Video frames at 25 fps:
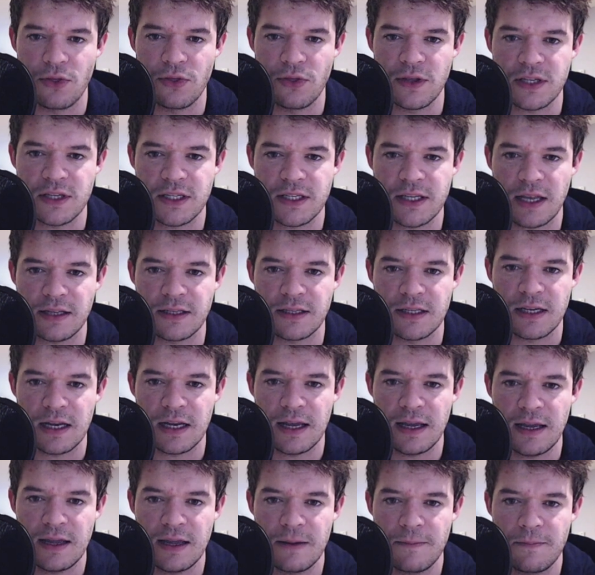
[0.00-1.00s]
on the
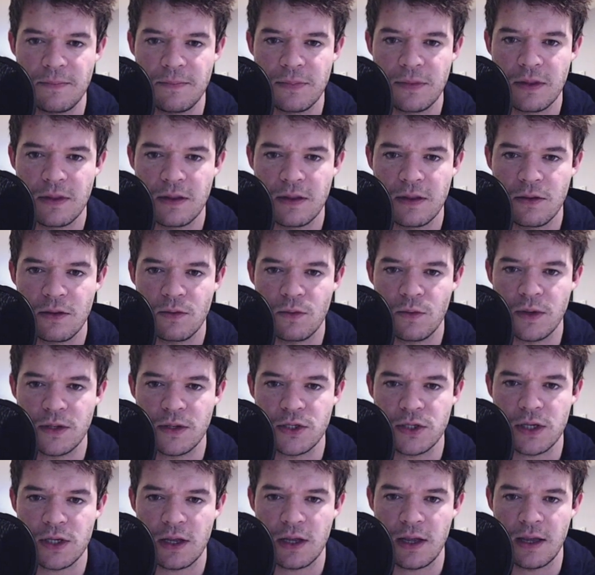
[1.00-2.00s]
Saturday,
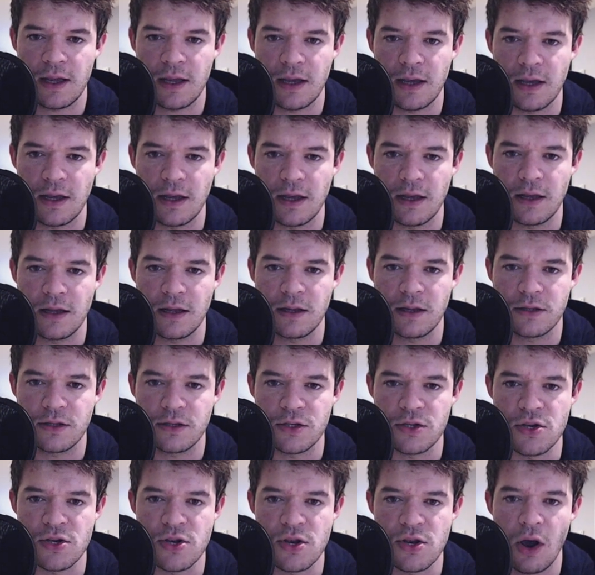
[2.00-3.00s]
which
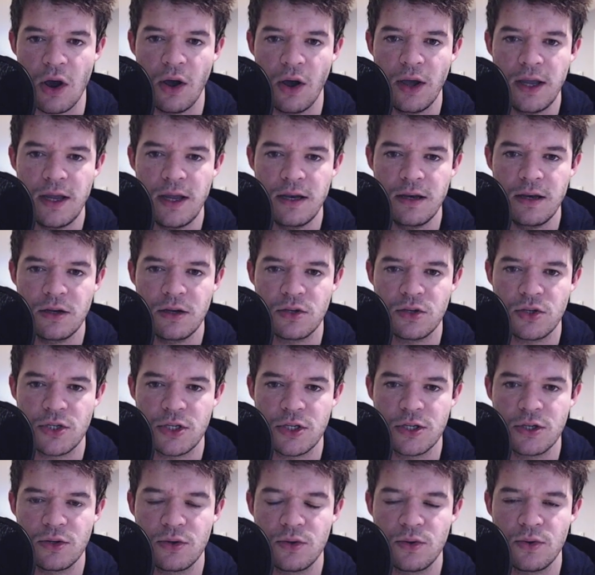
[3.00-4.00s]
is 9
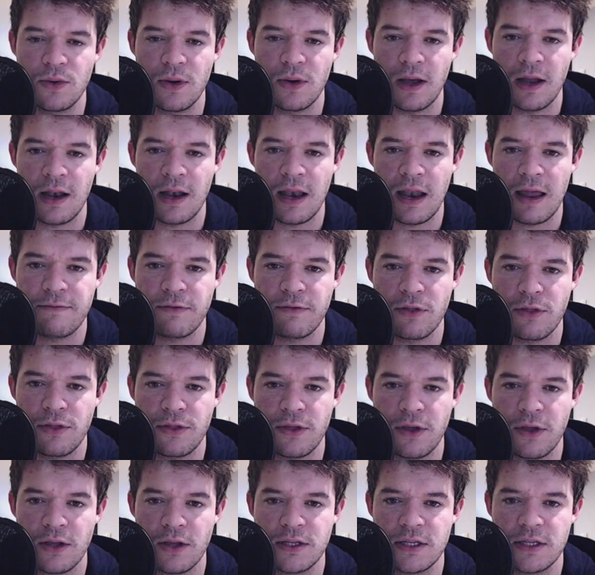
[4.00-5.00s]
to
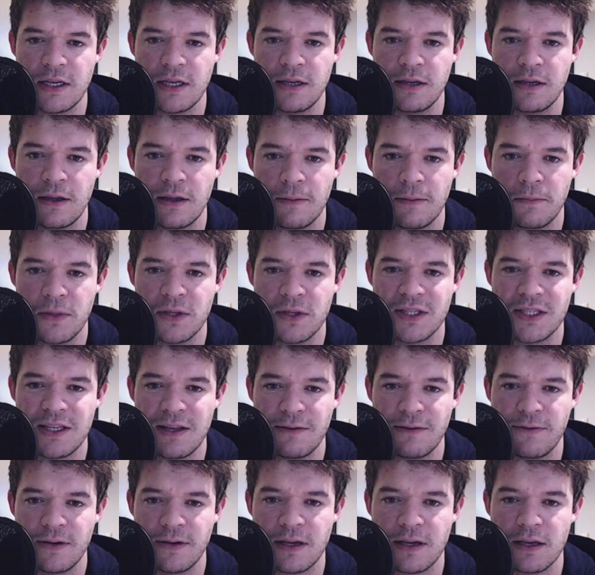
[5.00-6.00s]
11:30
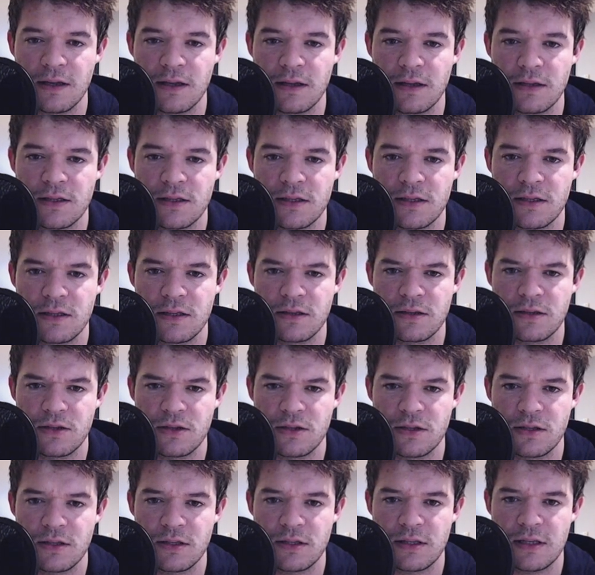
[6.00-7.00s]
Pacific
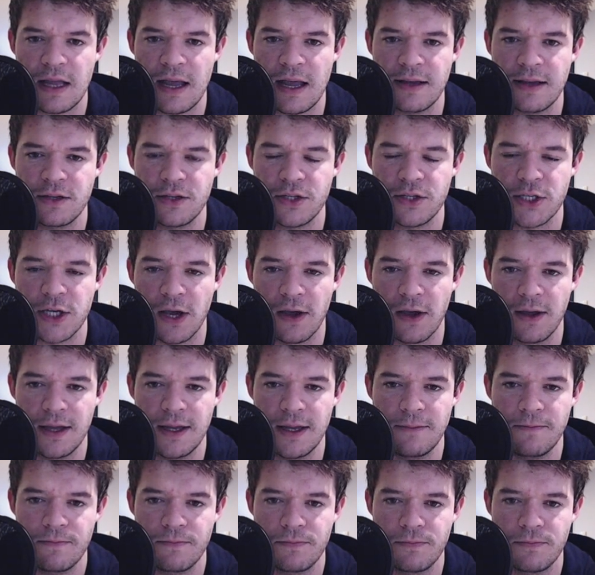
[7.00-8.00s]
Standard
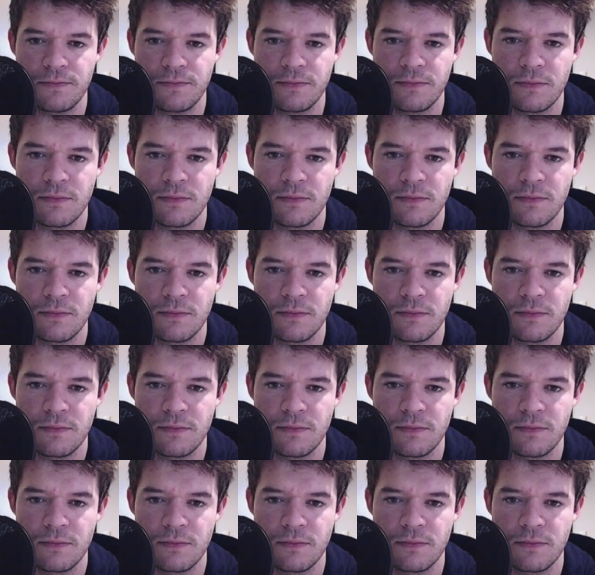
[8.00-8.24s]
Time,